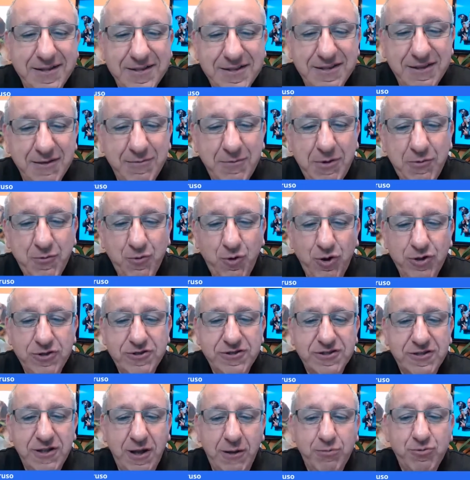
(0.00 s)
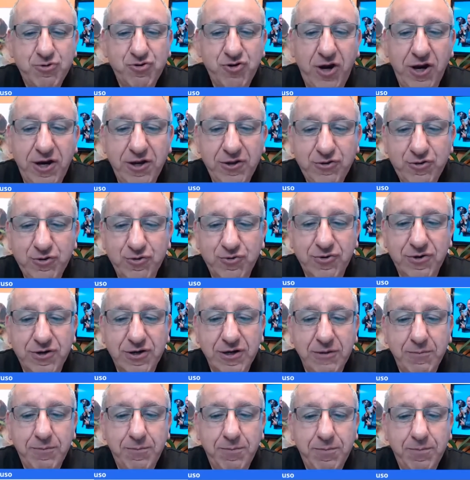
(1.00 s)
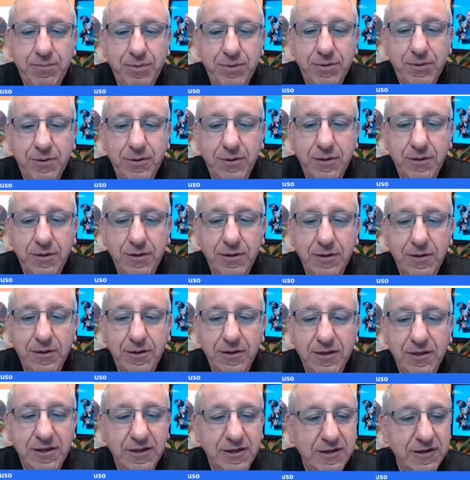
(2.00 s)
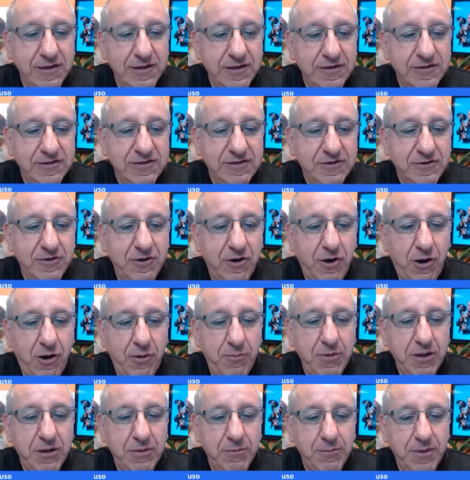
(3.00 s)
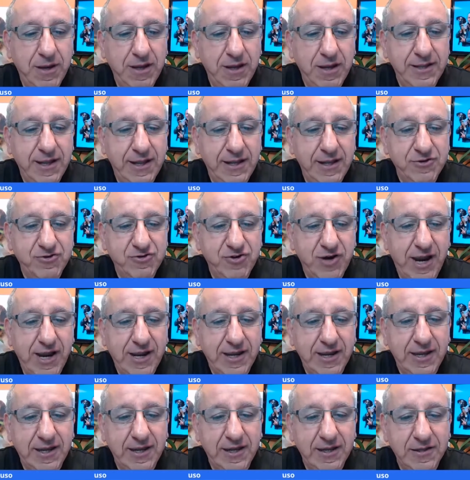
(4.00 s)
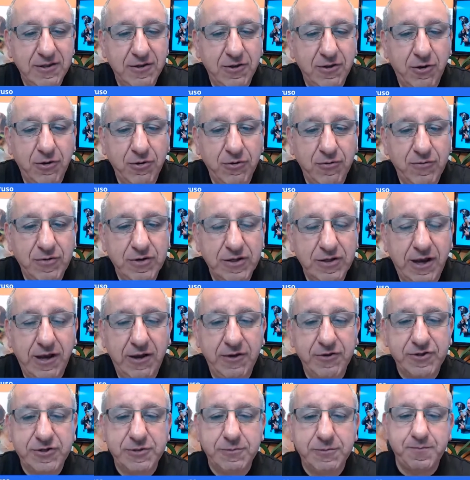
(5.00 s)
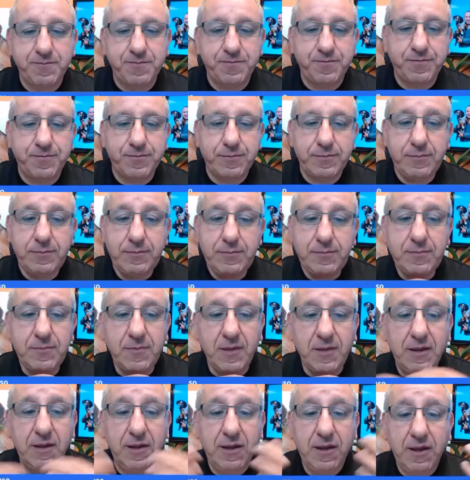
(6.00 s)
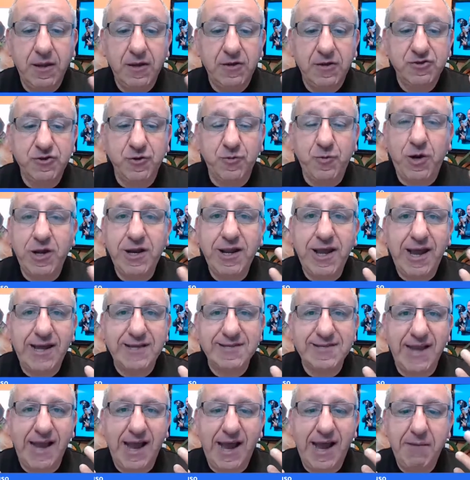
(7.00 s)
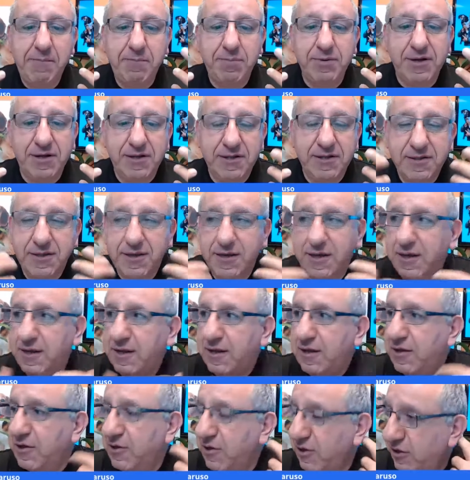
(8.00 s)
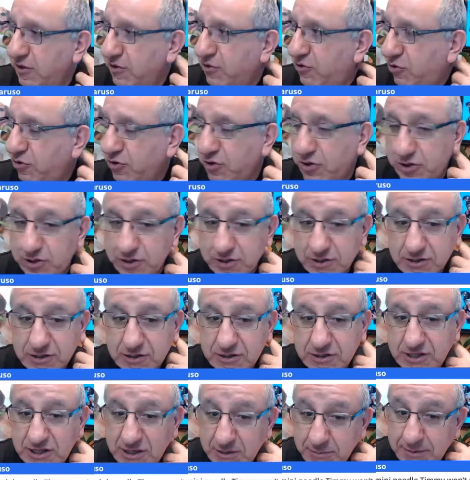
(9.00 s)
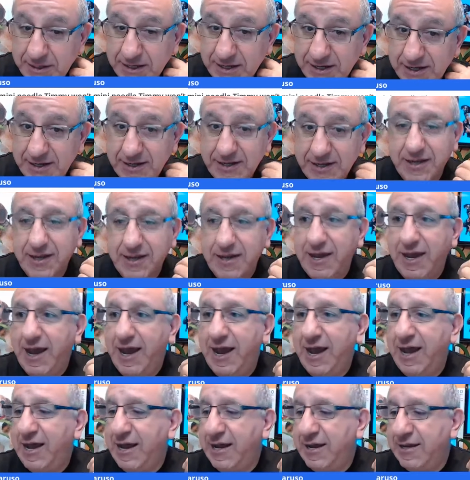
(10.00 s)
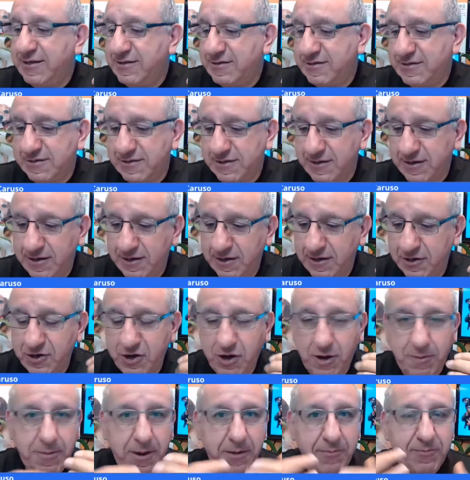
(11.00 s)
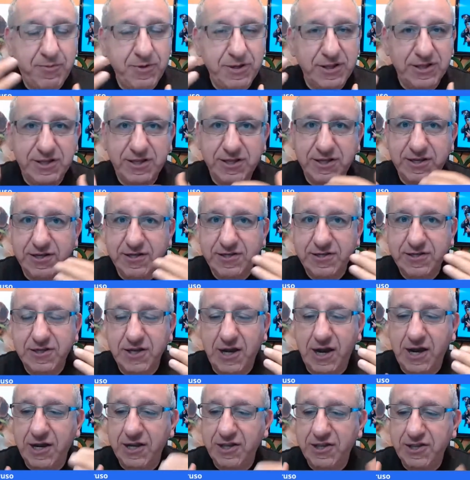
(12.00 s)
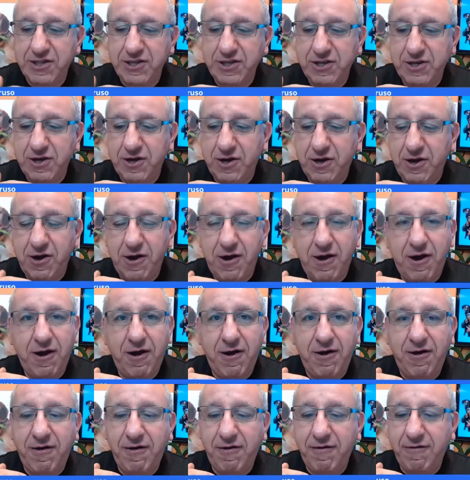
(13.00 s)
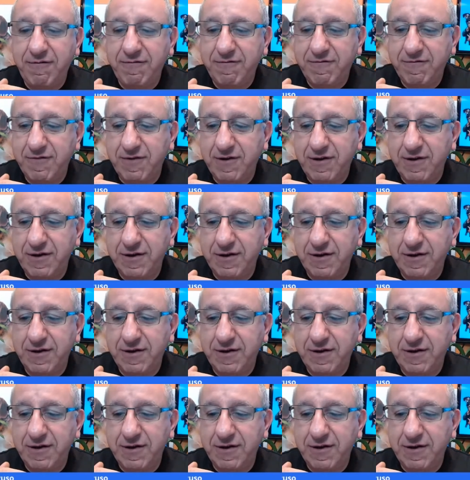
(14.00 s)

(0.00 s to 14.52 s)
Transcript: Timmy won't stop trying to rip his calming bed and dragging it all over the house. So what has happened, your Timmy has come up with this idea of